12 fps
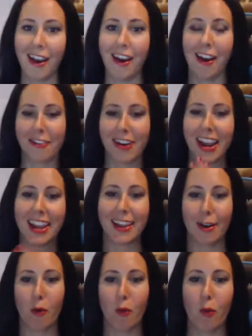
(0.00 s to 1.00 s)
All right,
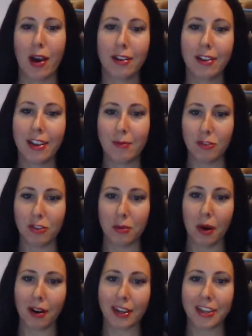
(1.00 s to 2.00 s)
welcome to
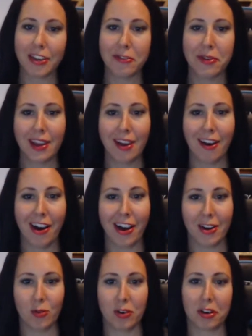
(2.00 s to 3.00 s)
our unit
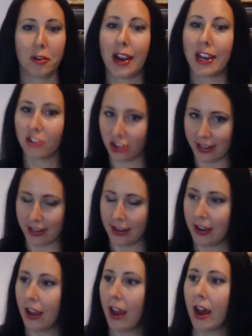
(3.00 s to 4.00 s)
on regression.
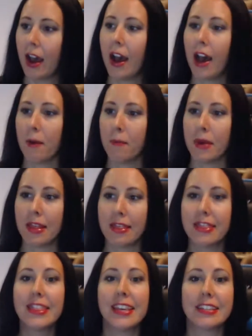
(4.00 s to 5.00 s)
Um,
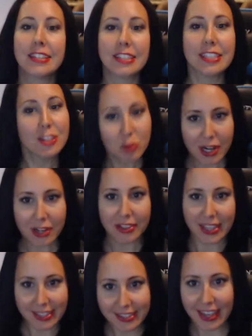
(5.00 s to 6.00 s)
this is where
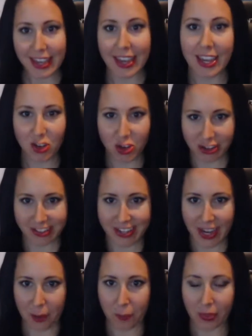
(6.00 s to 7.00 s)
things get
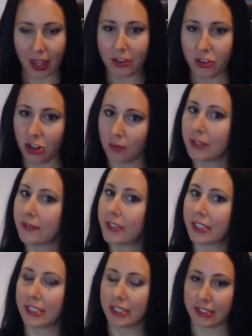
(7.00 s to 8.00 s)
interesting in terms of
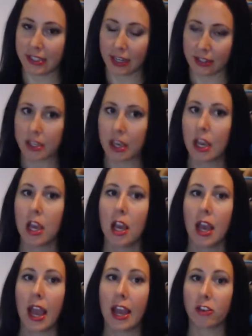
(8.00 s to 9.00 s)
statistics.
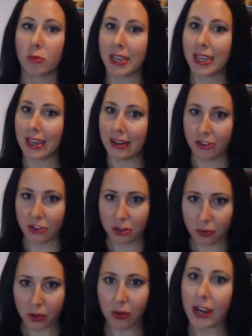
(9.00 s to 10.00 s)
As we get
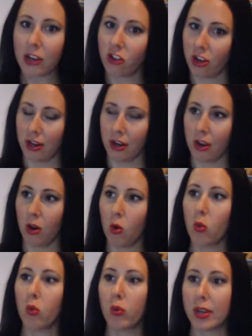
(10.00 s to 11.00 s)
into regression,
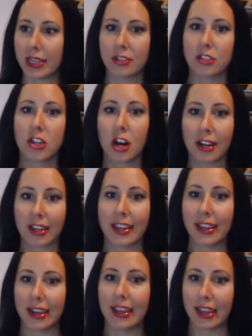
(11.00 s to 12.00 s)
we start
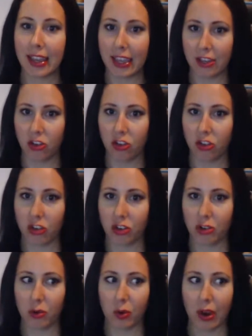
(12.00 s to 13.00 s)
getting
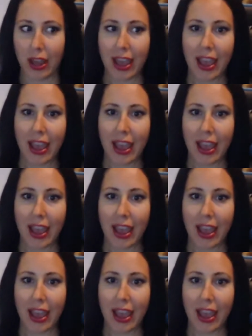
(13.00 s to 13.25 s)
into